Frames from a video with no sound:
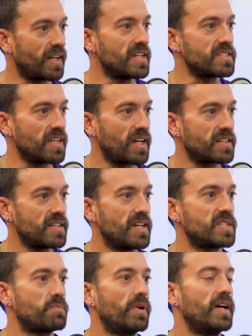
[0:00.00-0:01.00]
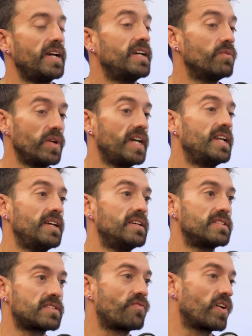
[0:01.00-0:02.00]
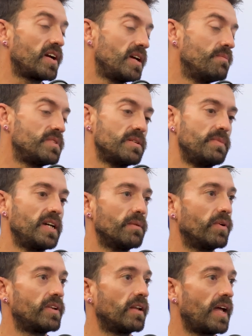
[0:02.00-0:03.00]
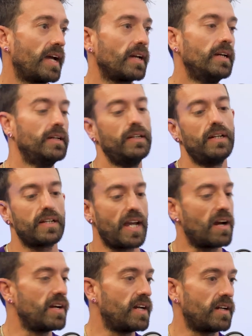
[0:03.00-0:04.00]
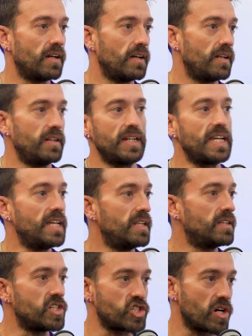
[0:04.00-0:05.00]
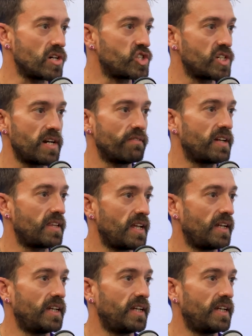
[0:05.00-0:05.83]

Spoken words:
guess, like test. But it is for him to be able to like carry a gun in the church and everything.